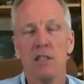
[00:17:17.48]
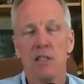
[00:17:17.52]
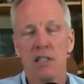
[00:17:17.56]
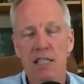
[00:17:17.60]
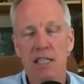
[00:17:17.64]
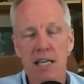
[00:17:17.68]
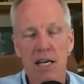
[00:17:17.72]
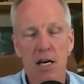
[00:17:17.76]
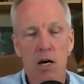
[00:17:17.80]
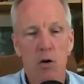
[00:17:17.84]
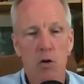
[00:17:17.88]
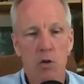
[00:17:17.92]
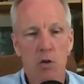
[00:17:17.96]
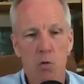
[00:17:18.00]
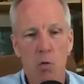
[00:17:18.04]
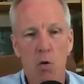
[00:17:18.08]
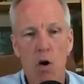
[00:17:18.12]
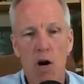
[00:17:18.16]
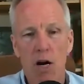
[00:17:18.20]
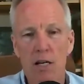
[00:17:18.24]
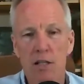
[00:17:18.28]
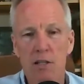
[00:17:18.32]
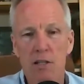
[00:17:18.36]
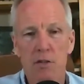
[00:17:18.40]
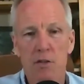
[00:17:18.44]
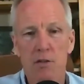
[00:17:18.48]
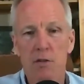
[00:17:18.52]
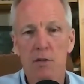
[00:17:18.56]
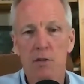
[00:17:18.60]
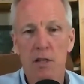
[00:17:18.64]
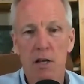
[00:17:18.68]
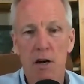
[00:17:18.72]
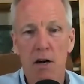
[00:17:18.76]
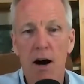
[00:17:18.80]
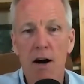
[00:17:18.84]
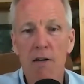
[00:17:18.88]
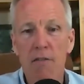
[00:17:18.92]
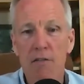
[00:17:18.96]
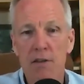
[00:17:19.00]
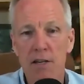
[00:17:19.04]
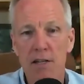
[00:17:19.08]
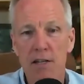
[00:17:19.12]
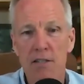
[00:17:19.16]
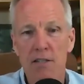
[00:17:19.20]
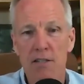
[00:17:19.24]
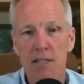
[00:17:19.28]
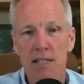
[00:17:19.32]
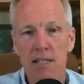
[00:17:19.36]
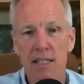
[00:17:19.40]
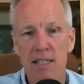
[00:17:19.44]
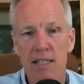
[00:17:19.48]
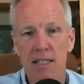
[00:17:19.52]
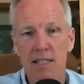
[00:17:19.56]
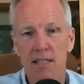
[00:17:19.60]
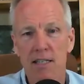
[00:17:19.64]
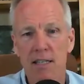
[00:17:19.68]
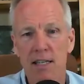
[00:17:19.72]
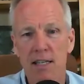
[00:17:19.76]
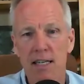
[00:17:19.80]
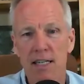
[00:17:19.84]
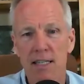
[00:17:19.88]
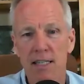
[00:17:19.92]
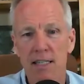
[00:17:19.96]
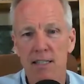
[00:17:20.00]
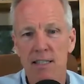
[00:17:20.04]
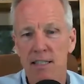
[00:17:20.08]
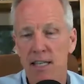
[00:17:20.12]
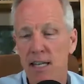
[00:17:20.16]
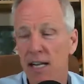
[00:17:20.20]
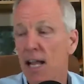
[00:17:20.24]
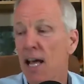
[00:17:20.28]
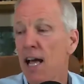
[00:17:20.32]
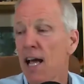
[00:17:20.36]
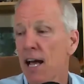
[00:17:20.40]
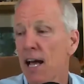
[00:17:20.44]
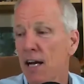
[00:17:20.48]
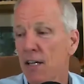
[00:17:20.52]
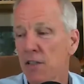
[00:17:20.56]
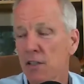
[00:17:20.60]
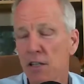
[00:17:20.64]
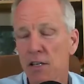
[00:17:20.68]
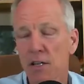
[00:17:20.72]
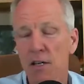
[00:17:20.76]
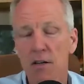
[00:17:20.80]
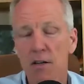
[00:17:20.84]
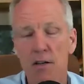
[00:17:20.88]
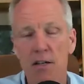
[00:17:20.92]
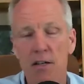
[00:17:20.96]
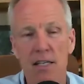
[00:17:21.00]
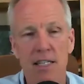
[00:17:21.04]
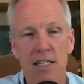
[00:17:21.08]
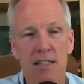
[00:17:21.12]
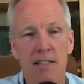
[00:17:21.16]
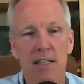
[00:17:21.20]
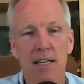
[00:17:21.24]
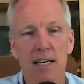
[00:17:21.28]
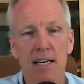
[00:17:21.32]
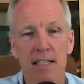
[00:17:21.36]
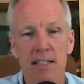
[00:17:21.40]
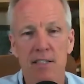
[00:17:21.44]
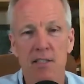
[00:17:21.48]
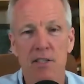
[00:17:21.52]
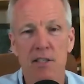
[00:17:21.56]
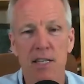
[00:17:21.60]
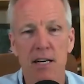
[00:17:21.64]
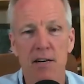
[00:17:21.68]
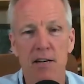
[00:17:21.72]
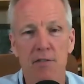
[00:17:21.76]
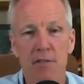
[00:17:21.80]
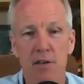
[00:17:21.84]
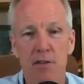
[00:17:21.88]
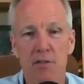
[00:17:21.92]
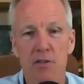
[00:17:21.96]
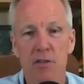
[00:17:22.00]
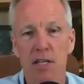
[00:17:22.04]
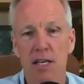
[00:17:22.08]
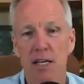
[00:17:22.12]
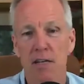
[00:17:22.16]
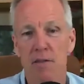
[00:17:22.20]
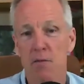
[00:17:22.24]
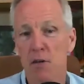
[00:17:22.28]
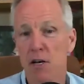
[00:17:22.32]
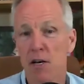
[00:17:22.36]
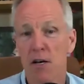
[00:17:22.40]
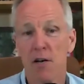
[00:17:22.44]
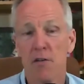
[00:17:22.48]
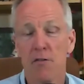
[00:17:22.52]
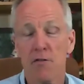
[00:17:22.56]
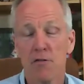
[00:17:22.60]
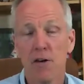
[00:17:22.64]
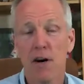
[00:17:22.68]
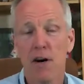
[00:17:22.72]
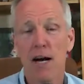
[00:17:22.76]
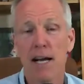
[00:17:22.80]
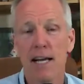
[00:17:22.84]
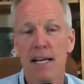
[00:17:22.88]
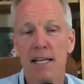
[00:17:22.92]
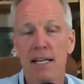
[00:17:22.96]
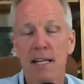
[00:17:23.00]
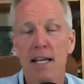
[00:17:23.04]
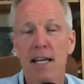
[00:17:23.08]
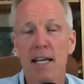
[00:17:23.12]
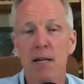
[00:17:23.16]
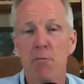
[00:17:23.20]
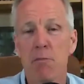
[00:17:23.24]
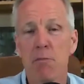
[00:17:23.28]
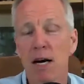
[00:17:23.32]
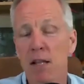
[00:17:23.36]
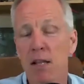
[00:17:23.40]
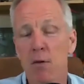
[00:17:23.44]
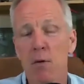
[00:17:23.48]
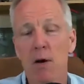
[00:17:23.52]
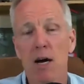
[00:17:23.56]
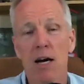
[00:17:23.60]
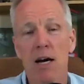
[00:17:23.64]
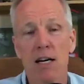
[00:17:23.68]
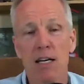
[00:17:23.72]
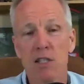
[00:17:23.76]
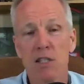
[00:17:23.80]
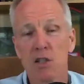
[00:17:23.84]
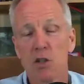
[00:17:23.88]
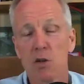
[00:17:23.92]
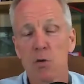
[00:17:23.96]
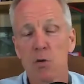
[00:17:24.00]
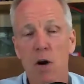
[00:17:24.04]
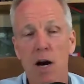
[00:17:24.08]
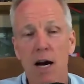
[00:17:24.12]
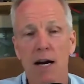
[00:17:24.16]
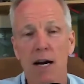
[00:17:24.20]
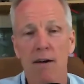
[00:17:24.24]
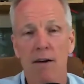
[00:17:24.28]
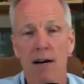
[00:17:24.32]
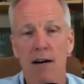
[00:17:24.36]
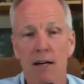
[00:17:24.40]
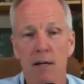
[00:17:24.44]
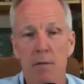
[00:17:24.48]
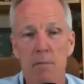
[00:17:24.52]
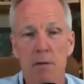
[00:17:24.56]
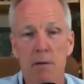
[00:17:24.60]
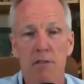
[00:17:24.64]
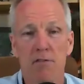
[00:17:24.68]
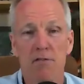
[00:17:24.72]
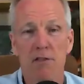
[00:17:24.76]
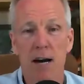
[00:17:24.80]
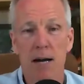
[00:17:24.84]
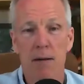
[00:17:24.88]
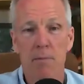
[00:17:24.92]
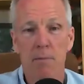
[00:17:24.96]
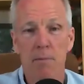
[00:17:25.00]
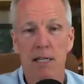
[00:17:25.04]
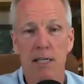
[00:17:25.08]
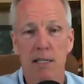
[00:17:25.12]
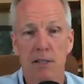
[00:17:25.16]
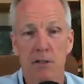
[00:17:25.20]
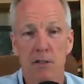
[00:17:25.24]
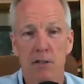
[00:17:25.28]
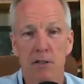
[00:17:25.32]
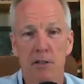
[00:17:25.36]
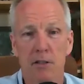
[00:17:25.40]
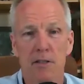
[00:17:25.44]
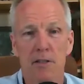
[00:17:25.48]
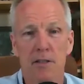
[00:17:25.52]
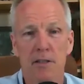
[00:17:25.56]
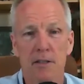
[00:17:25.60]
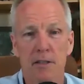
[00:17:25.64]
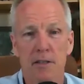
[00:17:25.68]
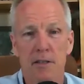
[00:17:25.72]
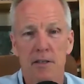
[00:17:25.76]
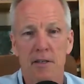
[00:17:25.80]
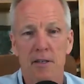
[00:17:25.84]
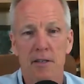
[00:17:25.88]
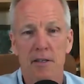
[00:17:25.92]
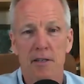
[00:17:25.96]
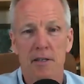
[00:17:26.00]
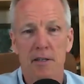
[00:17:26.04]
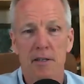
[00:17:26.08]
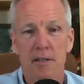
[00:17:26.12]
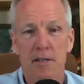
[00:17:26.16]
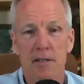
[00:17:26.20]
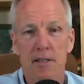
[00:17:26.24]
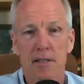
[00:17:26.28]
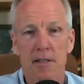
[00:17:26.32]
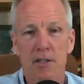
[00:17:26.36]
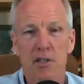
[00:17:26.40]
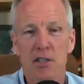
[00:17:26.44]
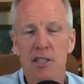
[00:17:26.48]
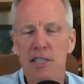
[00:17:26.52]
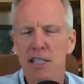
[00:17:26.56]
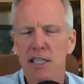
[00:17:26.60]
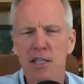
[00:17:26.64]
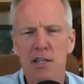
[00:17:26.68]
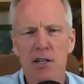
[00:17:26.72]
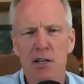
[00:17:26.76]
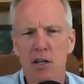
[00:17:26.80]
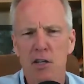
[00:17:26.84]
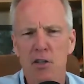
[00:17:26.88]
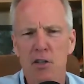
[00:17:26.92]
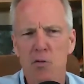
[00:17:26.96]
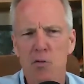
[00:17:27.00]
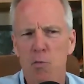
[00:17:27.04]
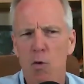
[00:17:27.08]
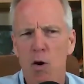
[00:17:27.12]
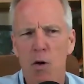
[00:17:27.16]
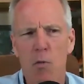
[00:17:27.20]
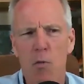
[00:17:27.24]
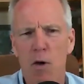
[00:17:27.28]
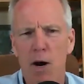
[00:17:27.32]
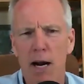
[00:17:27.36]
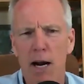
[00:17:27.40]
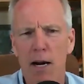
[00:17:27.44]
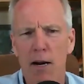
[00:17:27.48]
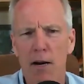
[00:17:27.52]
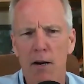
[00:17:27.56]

was walking through the office, and he said, hey, how's it going? And the CFO said, fine. And by the way, I'll get your wire out in about 5 minutes. And the CEO goes, what wire?